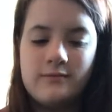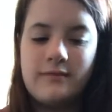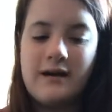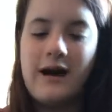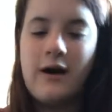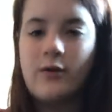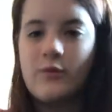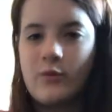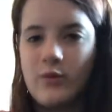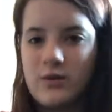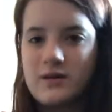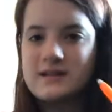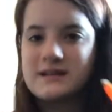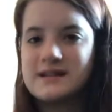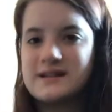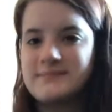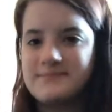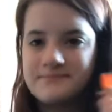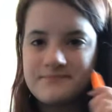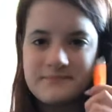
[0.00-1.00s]
out of
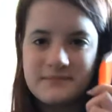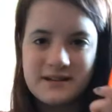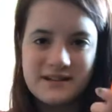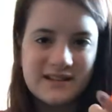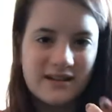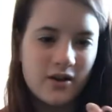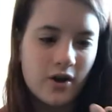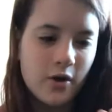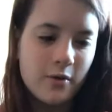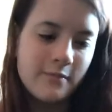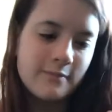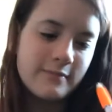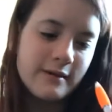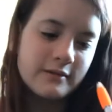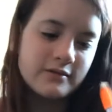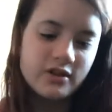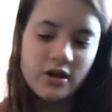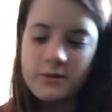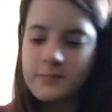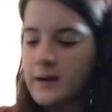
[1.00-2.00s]
quarantine, so I'll be
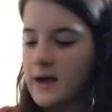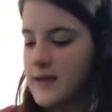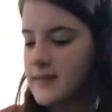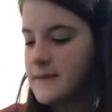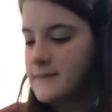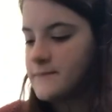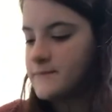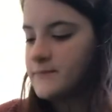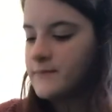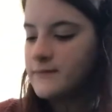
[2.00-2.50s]
able to go buy them.